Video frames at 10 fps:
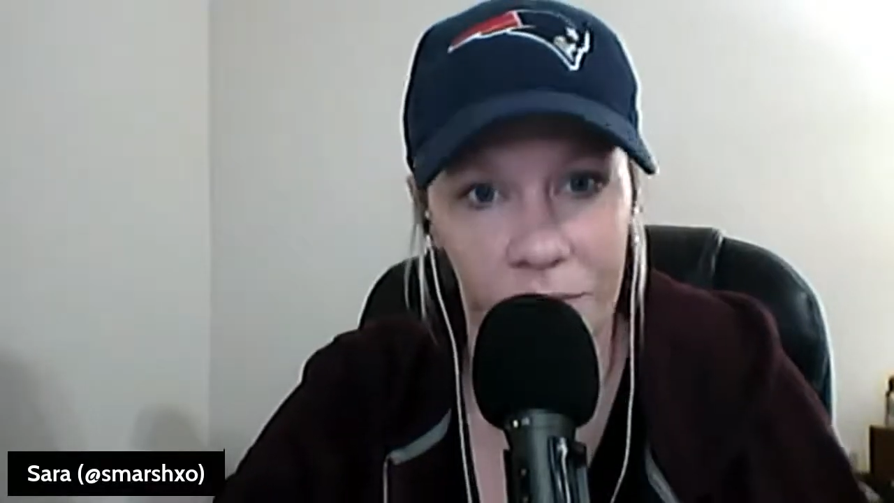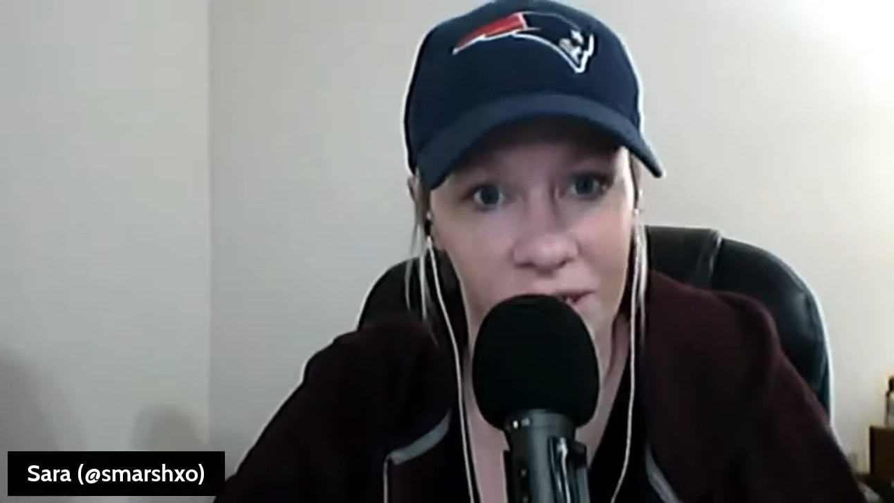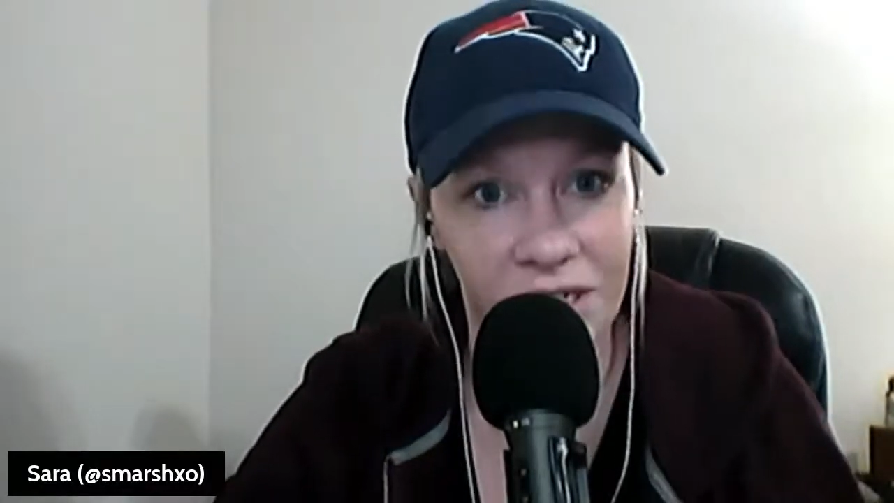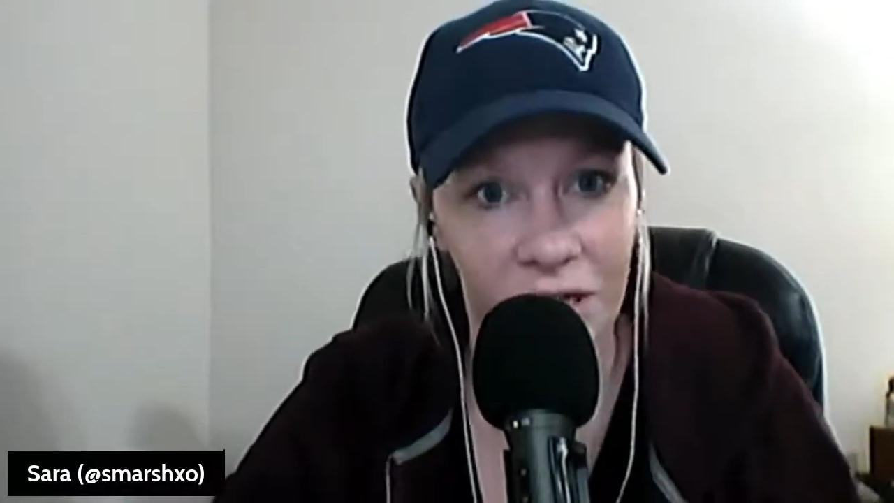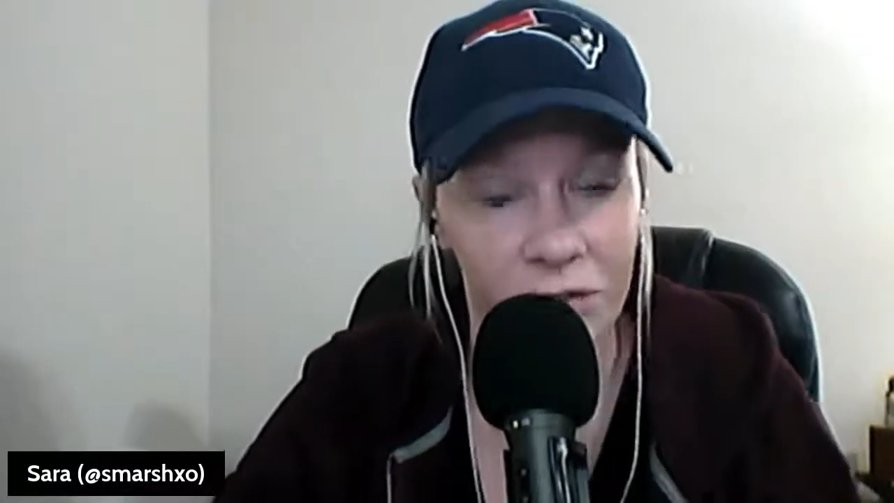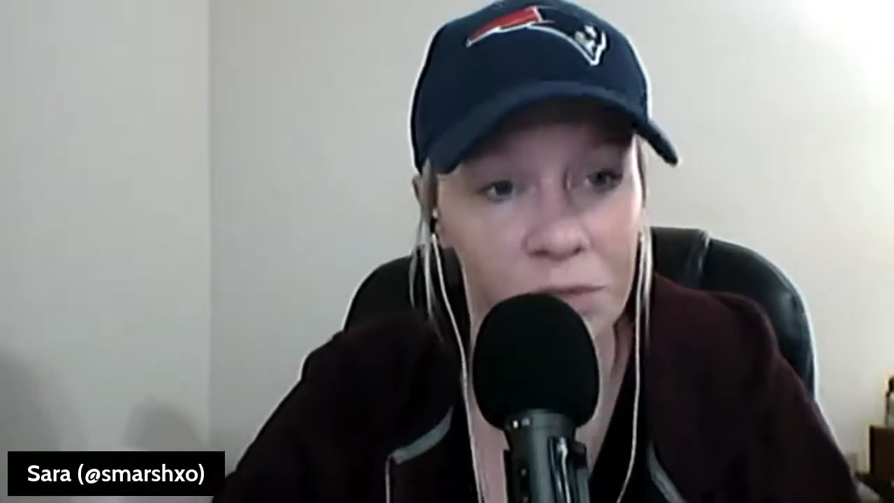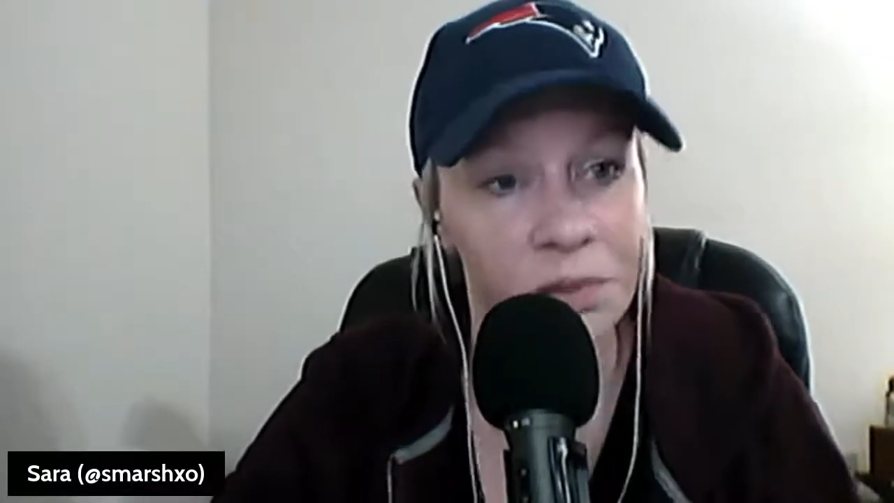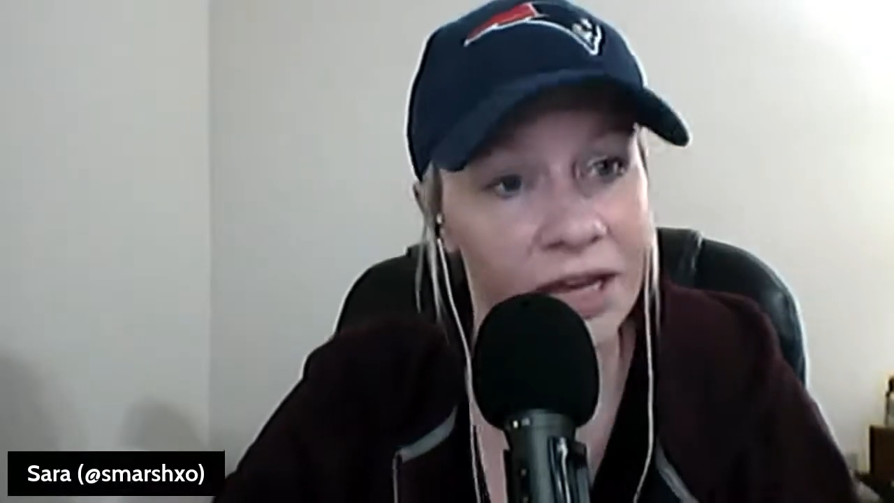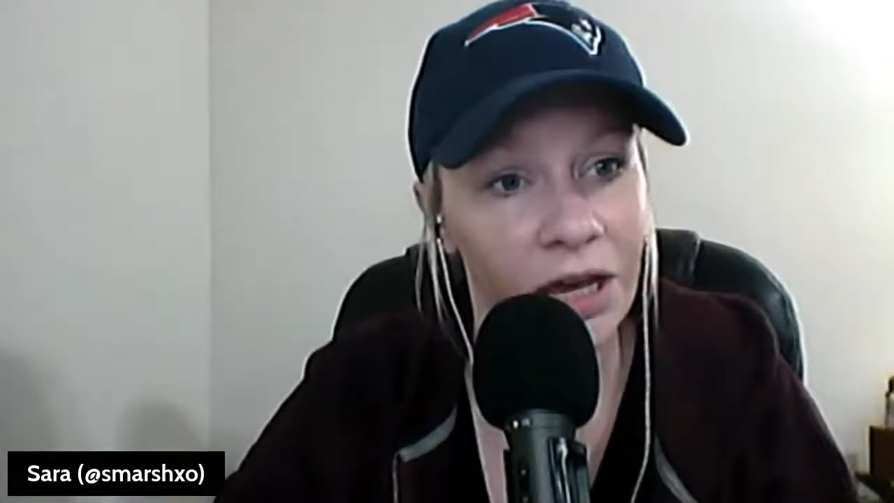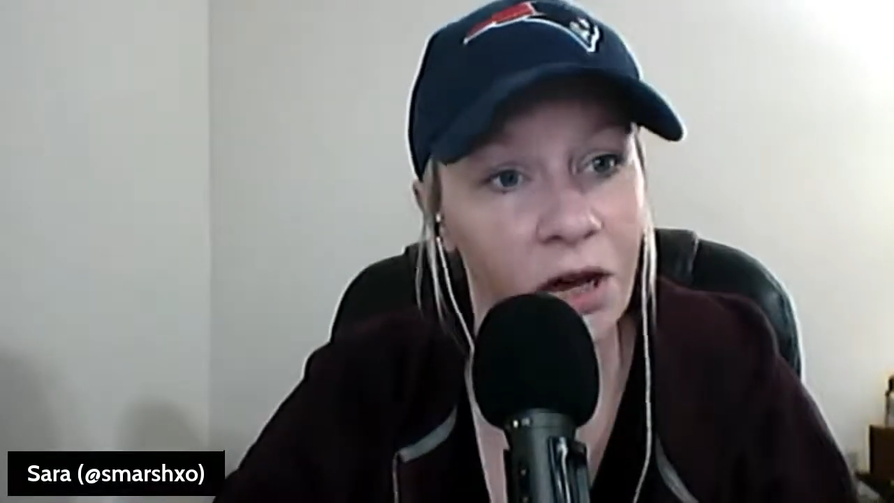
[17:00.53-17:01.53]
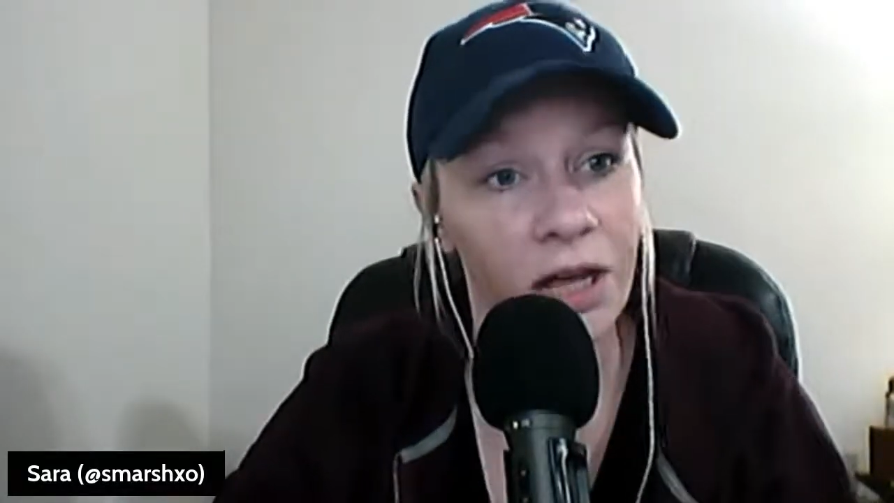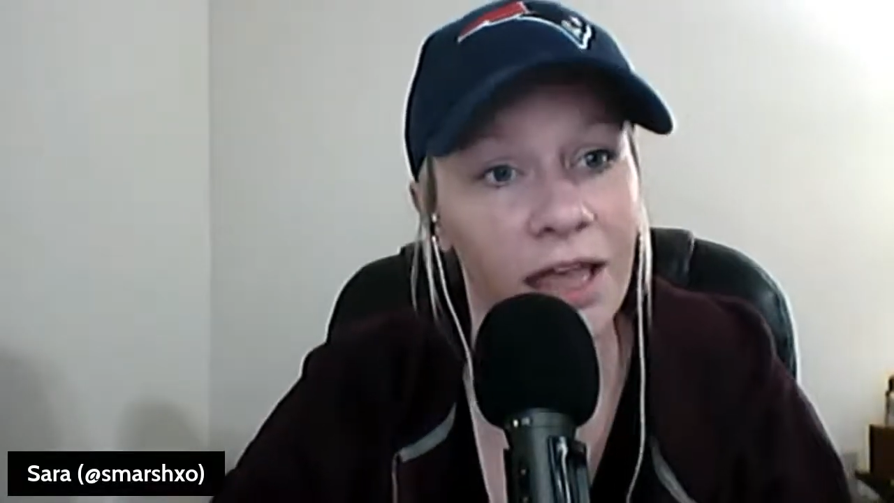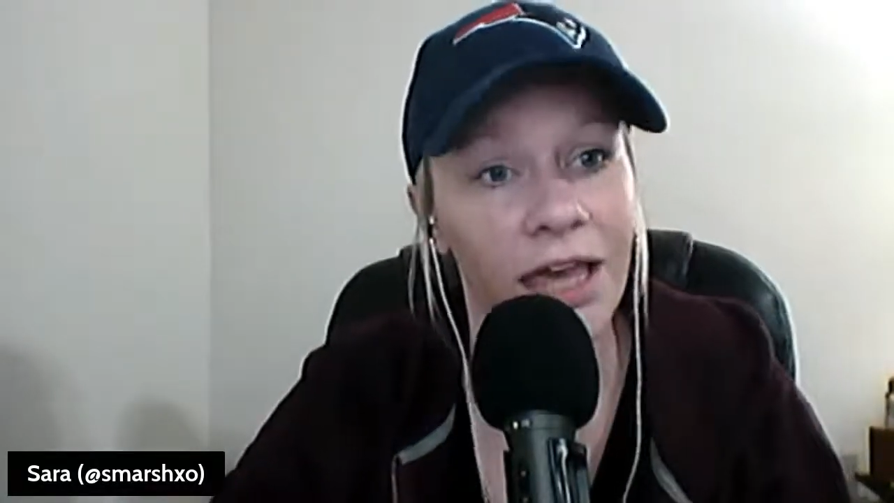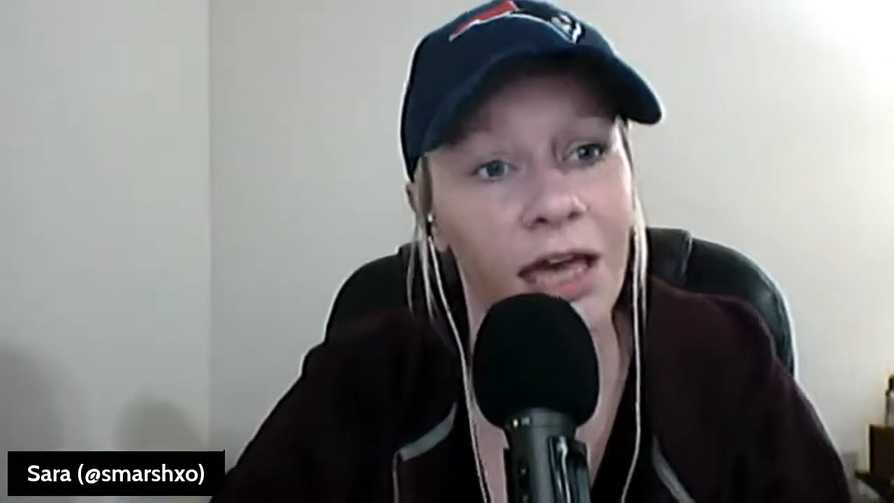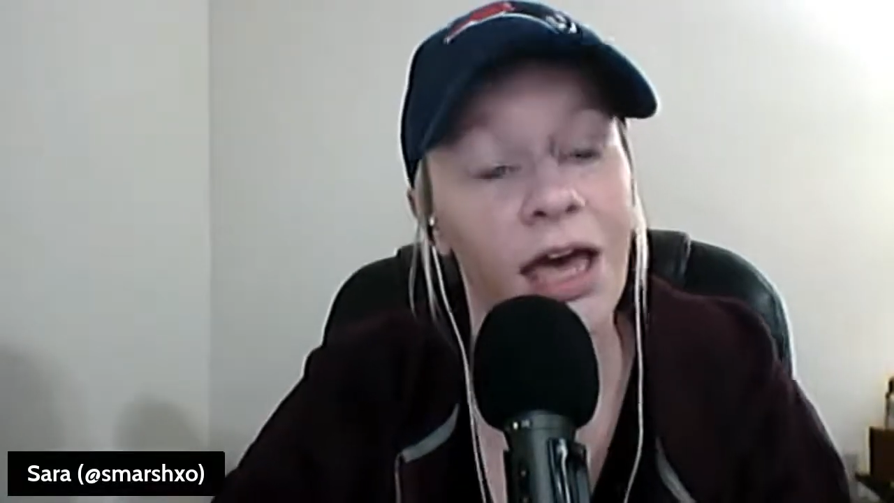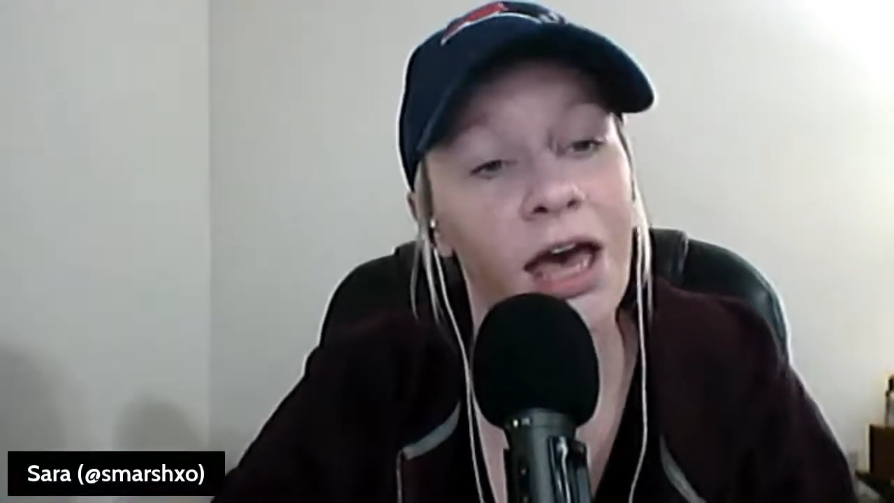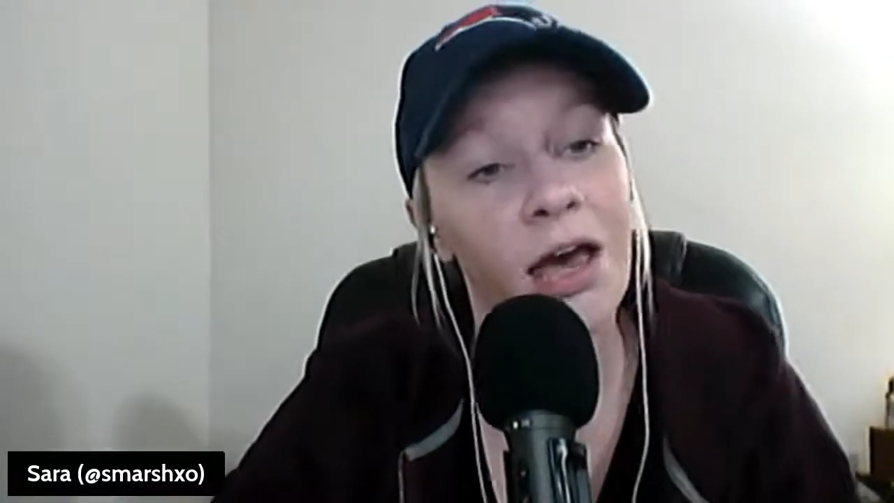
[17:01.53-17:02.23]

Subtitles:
McDaniels play calling?